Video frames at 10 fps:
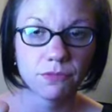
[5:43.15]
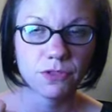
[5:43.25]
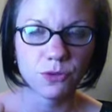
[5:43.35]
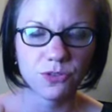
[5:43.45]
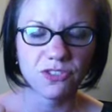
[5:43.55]

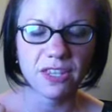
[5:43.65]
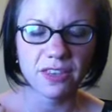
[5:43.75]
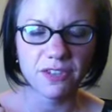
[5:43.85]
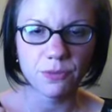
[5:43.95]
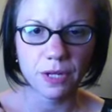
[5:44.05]
You'll see
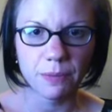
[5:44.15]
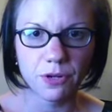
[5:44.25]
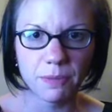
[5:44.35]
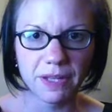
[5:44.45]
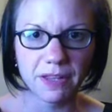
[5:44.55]
this when I
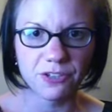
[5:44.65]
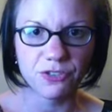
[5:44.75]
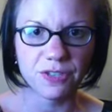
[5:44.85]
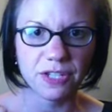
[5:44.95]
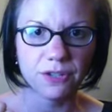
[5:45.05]
put up my lecture
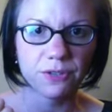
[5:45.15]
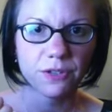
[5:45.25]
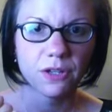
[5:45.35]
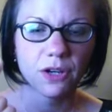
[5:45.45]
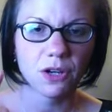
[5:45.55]
video.
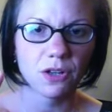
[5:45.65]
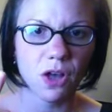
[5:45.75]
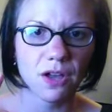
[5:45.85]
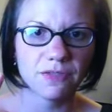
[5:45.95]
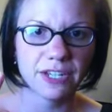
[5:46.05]
A
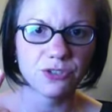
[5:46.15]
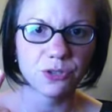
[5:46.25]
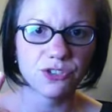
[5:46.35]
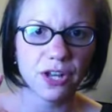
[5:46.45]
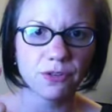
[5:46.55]
law of nature
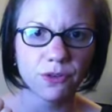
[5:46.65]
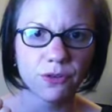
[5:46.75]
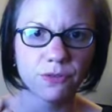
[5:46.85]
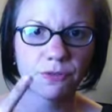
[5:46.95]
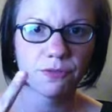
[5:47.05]
in
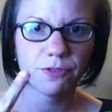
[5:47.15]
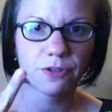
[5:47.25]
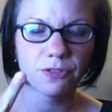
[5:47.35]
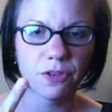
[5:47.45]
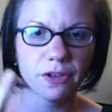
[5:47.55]
general,
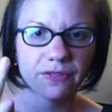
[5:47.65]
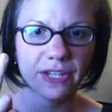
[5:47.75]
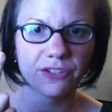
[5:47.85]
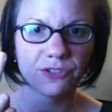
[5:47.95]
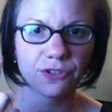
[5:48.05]
first law of
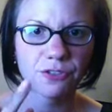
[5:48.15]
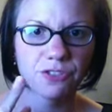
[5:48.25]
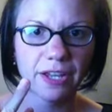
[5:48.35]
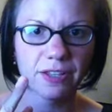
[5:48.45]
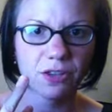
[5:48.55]
nature,
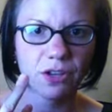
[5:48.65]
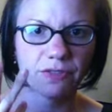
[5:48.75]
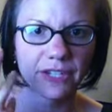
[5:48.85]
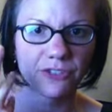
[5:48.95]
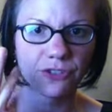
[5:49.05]
second law of
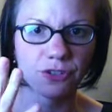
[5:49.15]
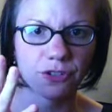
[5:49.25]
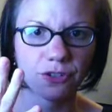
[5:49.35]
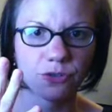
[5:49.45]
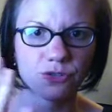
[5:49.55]
nature,
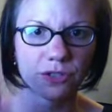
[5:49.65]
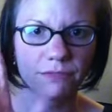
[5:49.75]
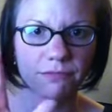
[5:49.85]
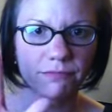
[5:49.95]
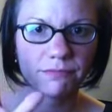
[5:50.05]

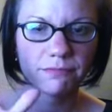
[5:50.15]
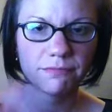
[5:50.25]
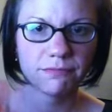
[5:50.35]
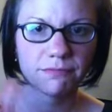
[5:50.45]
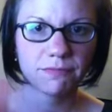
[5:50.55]
conclusion.
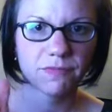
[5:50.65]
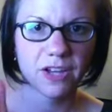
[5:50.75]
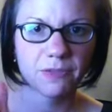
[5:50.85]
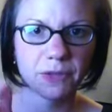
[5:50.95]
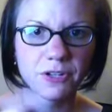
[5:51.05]

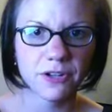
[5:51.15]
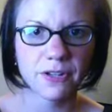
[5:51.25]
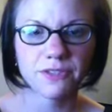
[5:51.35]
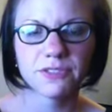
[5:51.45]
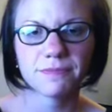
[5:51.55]
5
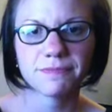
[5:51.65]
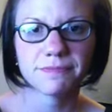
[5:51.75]
paragraphs.